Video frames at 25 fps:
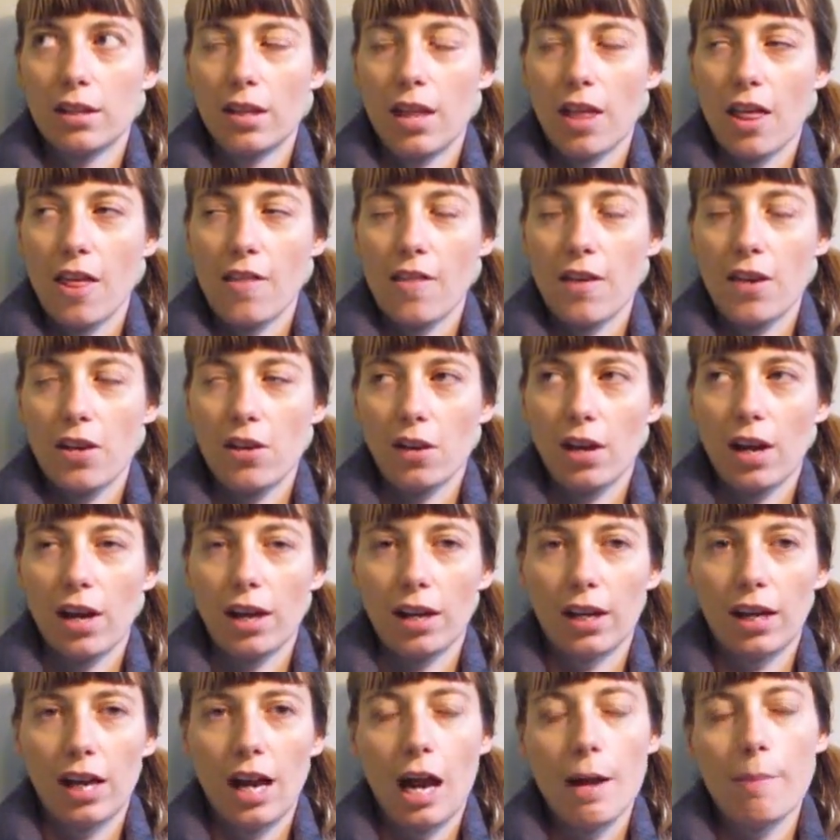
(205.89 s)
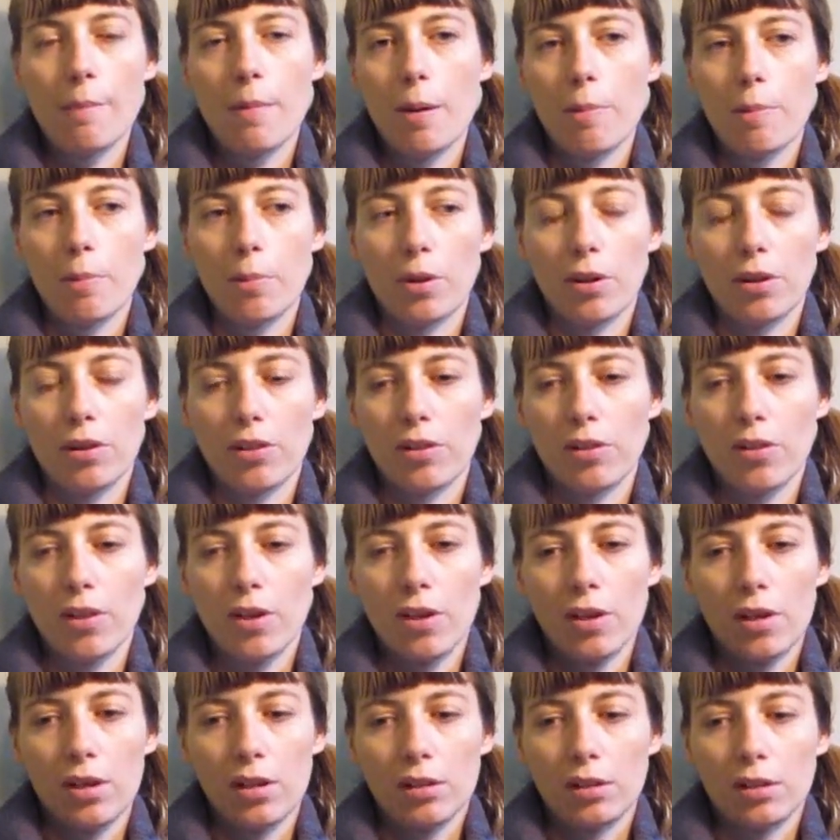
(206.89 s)
and then you kind of come up with
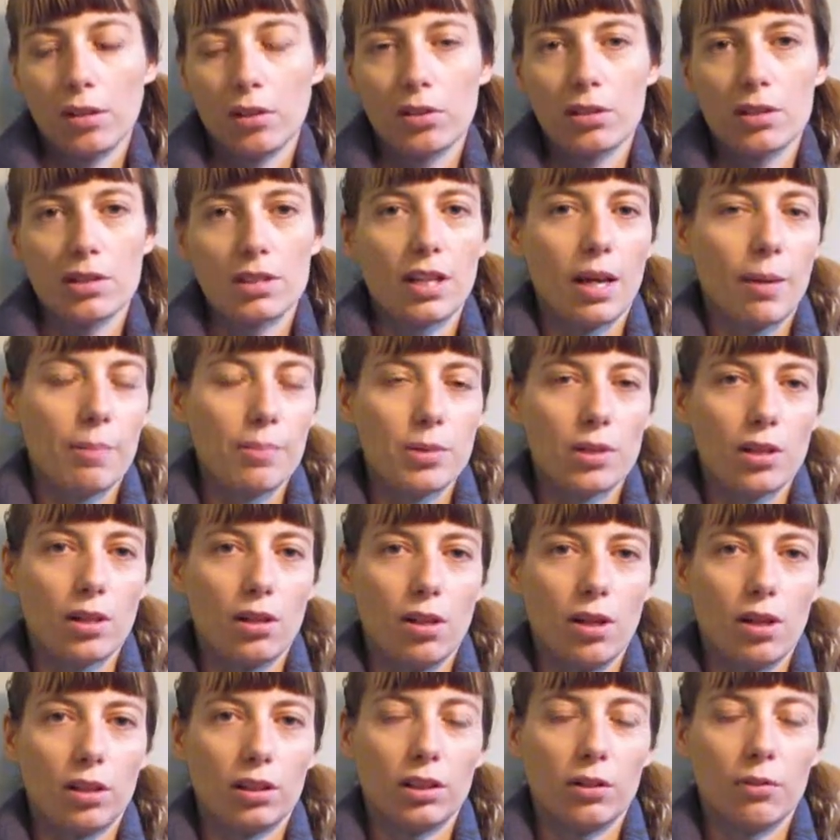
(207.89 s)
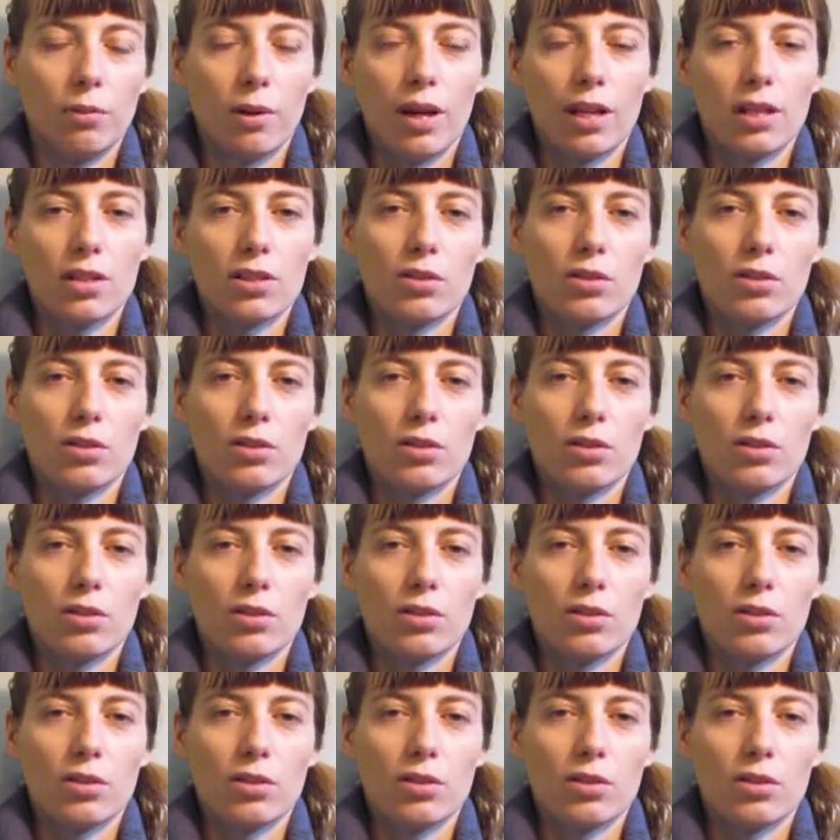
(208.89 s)
little steps along the way.